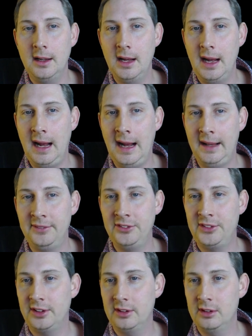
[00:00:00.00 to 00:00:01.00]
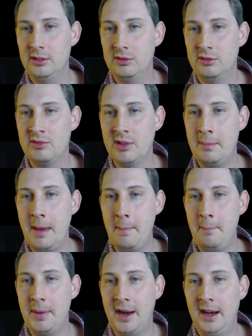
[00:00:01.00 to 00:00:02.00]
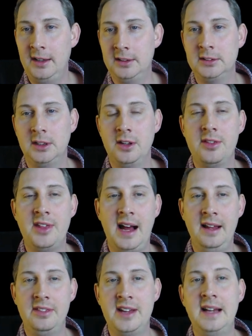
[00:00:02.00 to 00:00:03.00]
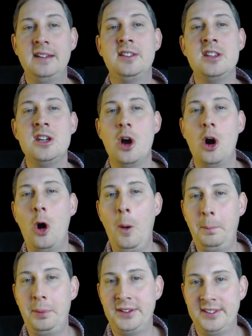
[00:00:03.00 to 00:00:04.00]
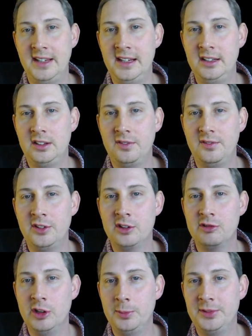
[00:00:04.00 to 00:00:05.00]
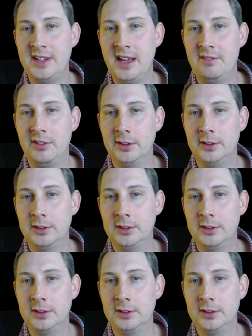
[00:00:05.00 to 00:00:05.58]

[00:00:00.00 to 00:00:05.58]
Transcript: And remember that that is the opposite for group 7.